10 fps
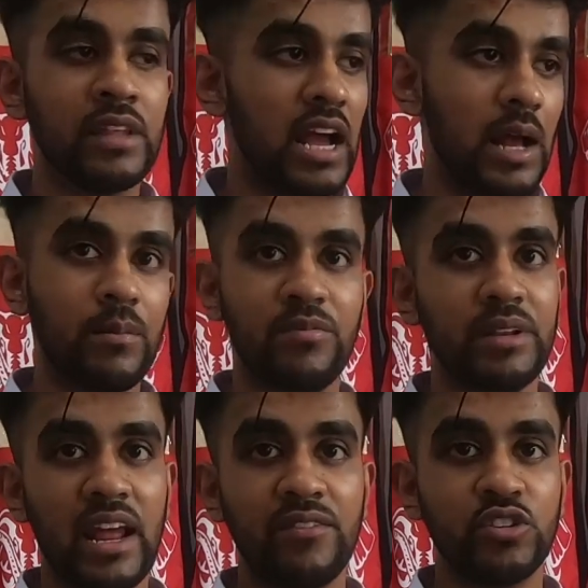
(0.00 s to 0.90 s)
I've
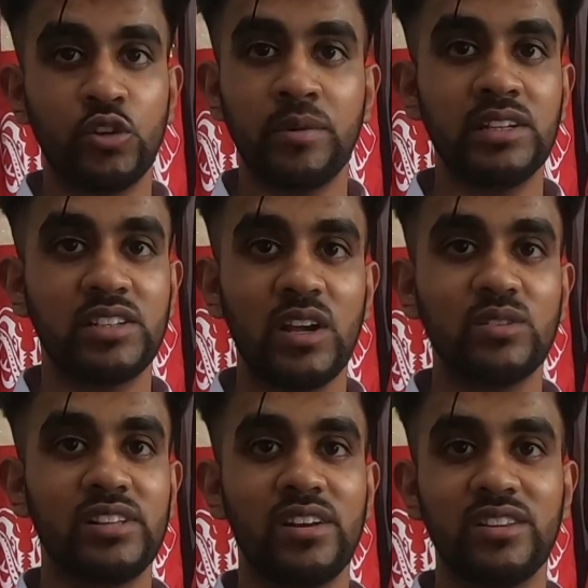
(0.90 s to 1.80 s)
been having too many
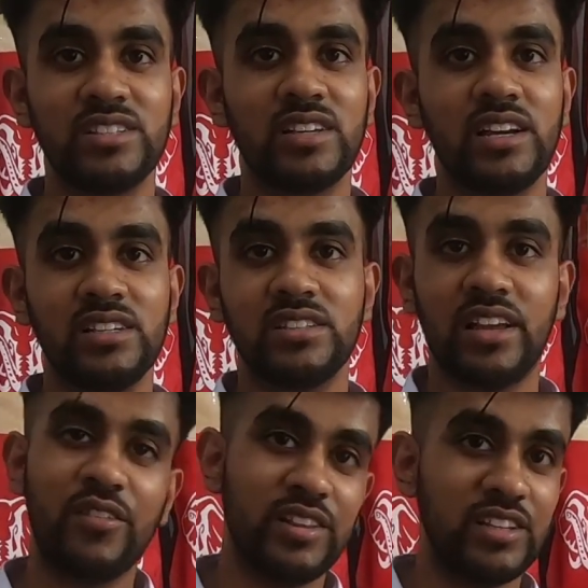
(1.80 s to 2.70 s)
sales now these days.
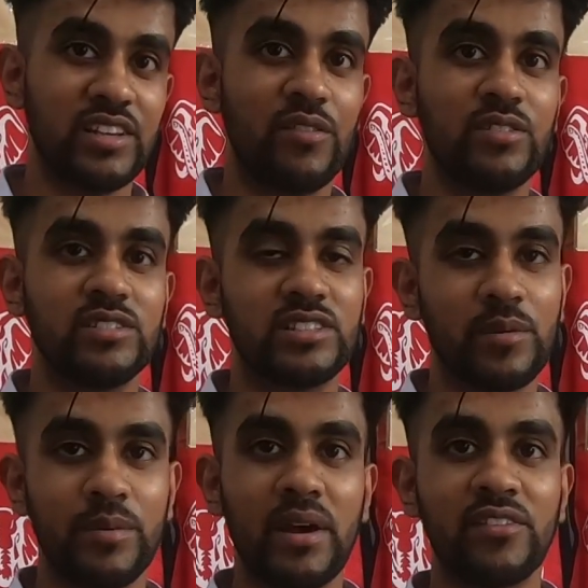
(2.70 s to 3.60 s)
Everyone's
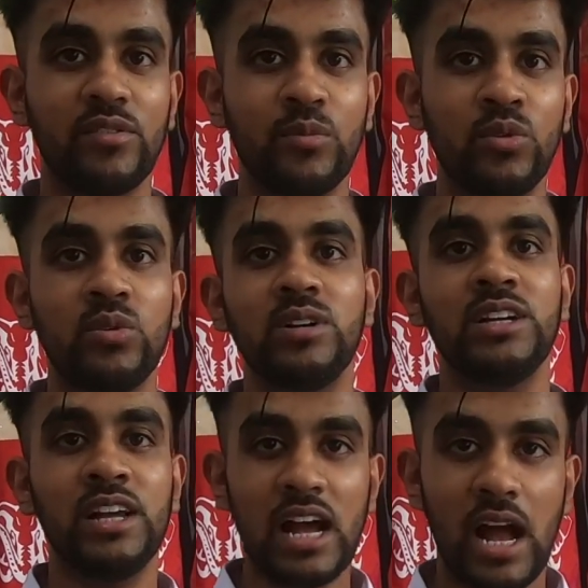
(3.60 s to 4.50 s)
coming back for more.
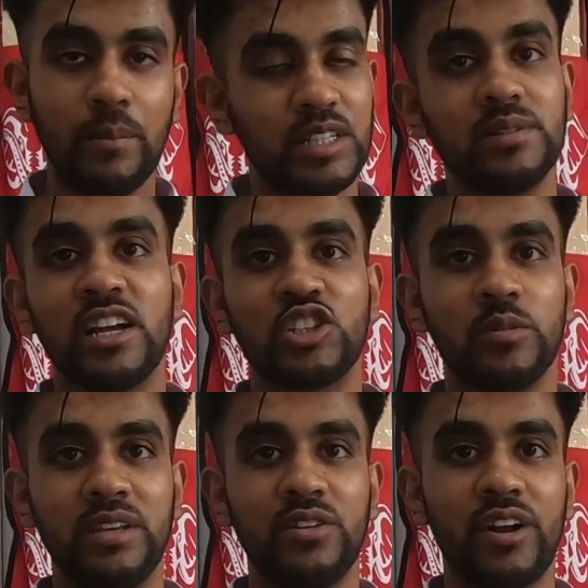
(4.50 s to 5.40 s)
It's
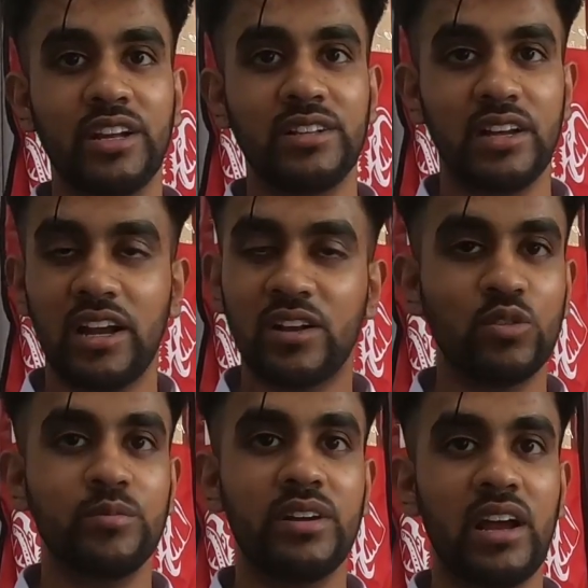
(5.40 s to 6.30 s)
actually been great. I
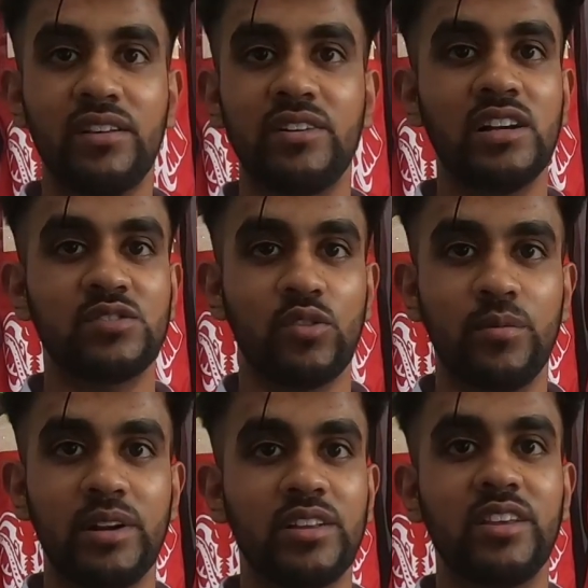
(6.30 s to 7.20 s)
couldn't have asked for a
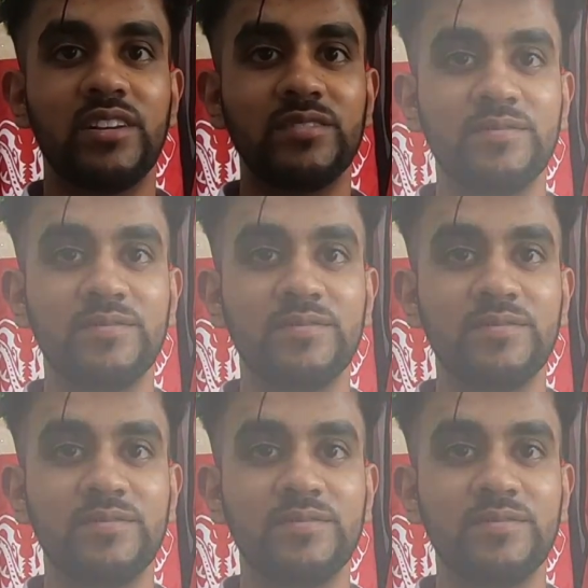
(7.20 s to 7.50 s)
better thing.